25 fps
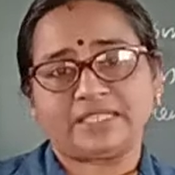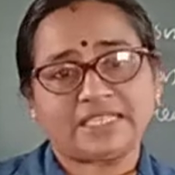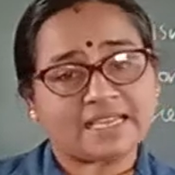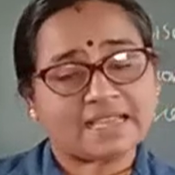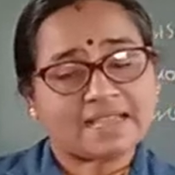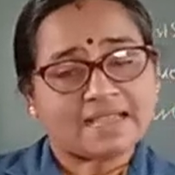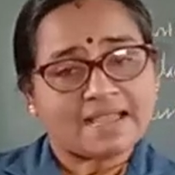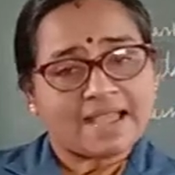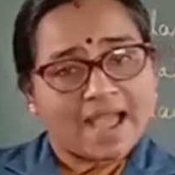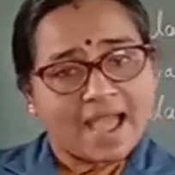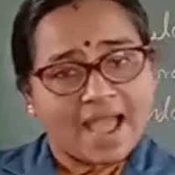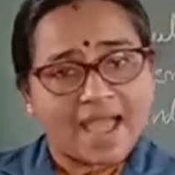
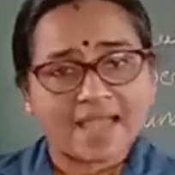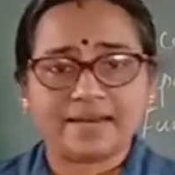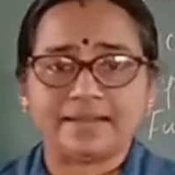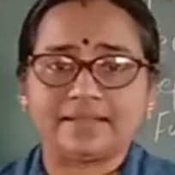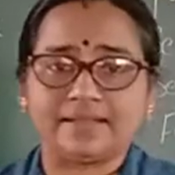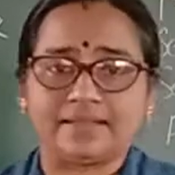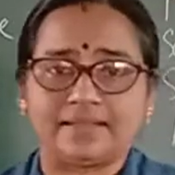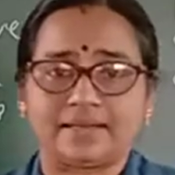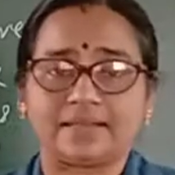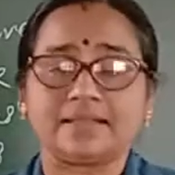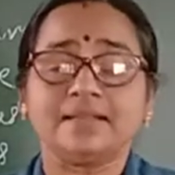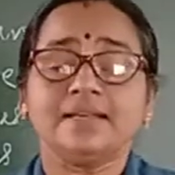the
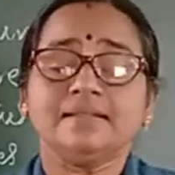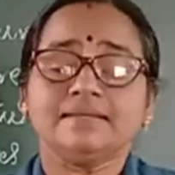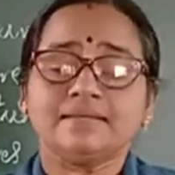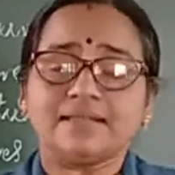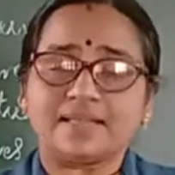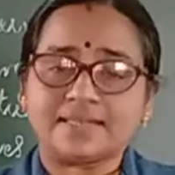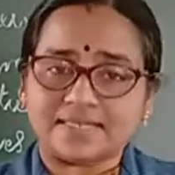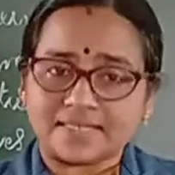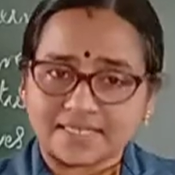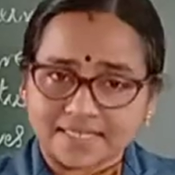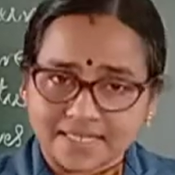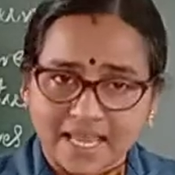another. The
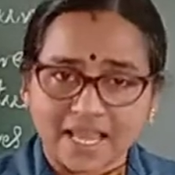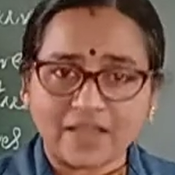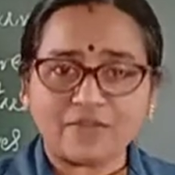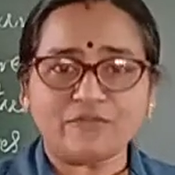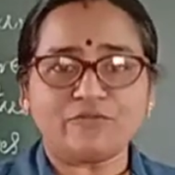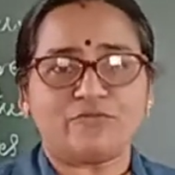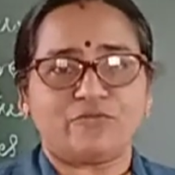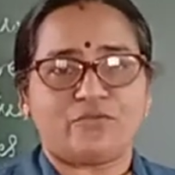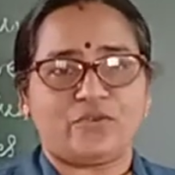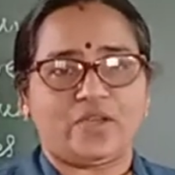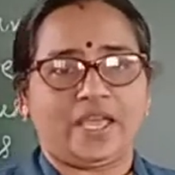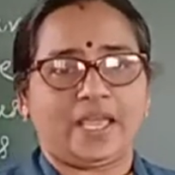
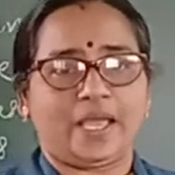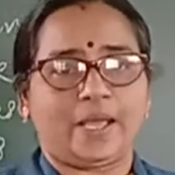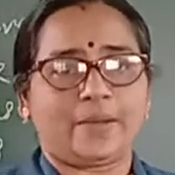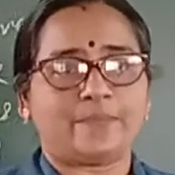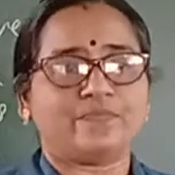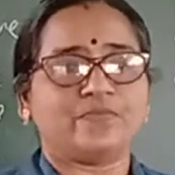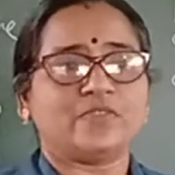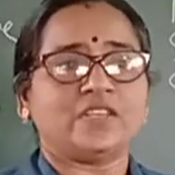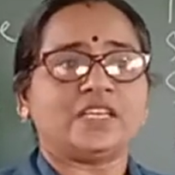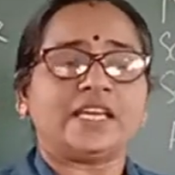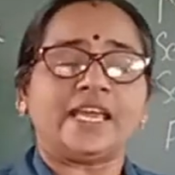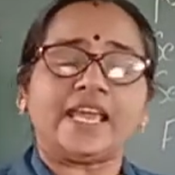same
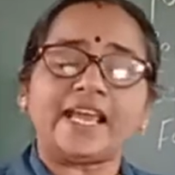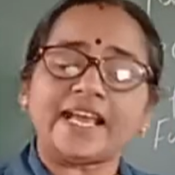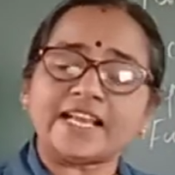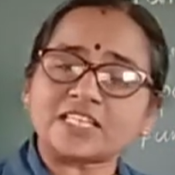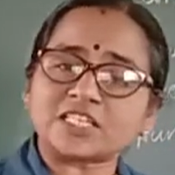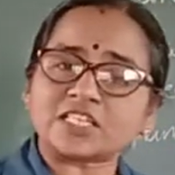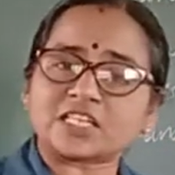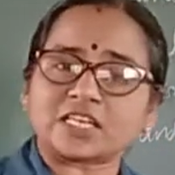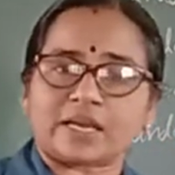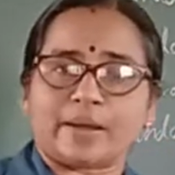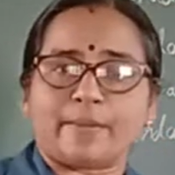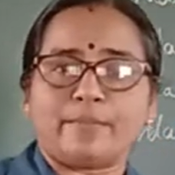way
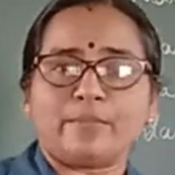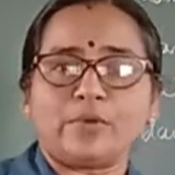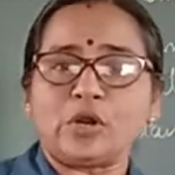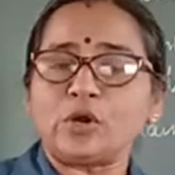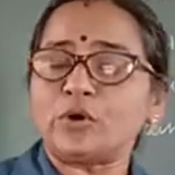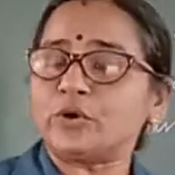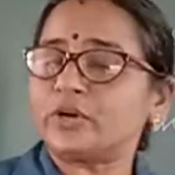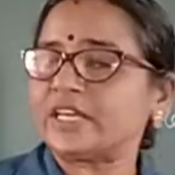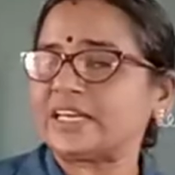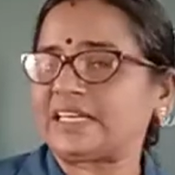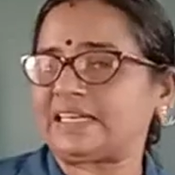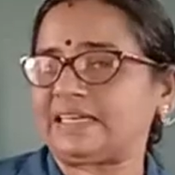each
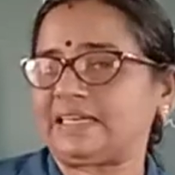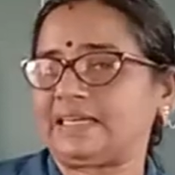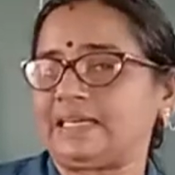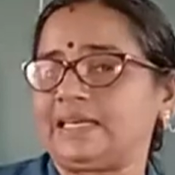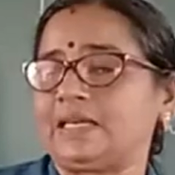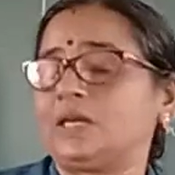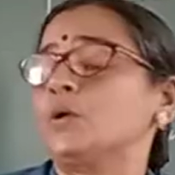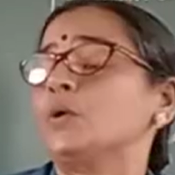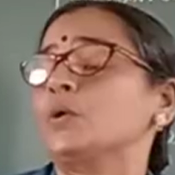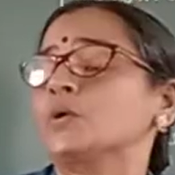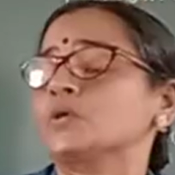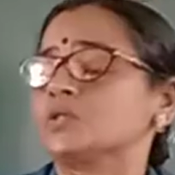
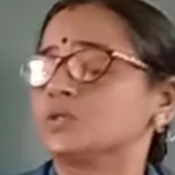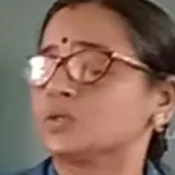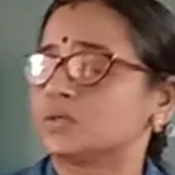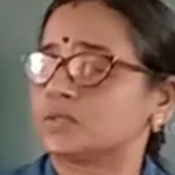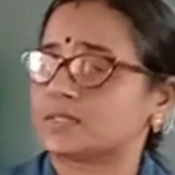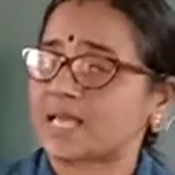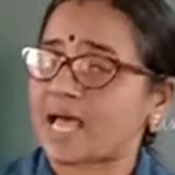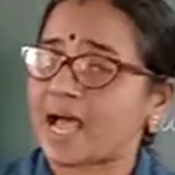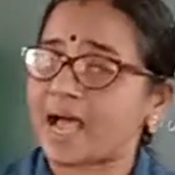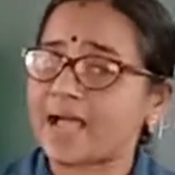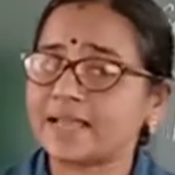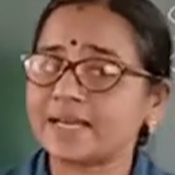community or
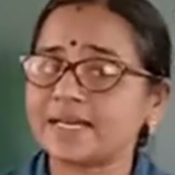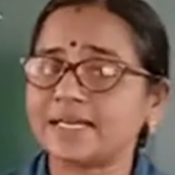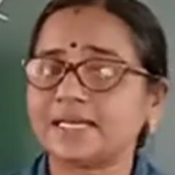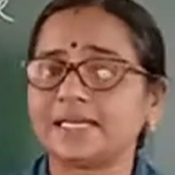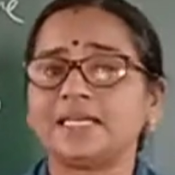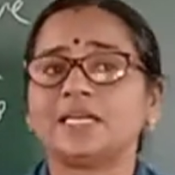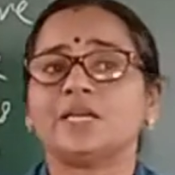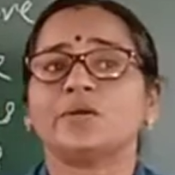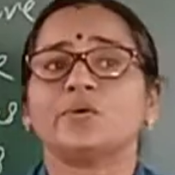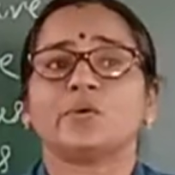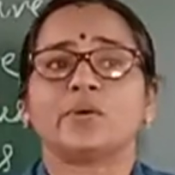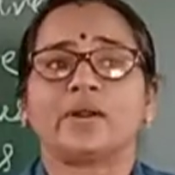
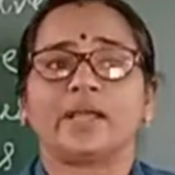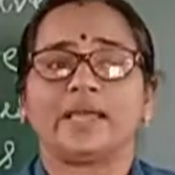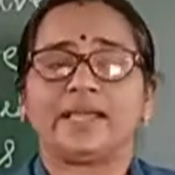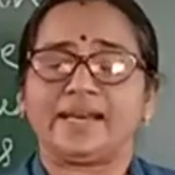society or a